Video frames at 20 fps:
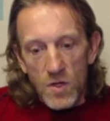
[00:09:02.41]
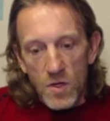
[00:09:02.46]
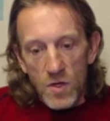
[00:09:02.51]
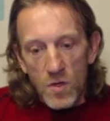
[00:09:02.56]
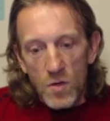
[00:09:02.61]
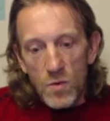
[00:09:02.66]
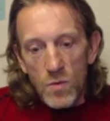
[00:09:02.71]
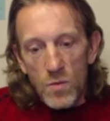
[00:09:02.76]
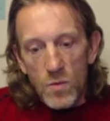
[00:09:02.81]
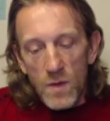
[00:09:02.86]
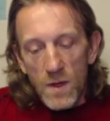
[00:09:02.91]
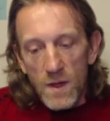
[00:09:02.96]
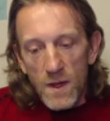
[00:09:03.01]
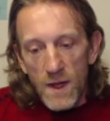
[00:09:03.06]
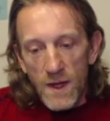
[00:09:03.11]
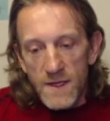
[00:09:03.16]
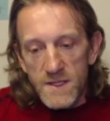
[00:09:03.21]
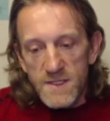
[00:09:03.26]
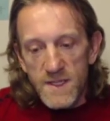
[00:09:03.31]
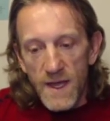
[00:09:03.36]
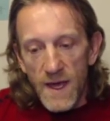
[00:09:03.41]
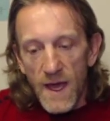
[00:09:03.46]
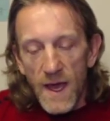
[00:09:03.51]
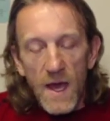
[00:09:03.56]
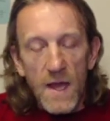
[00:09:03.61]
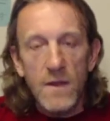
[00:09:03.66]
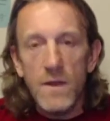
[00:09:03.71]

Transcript: you realize that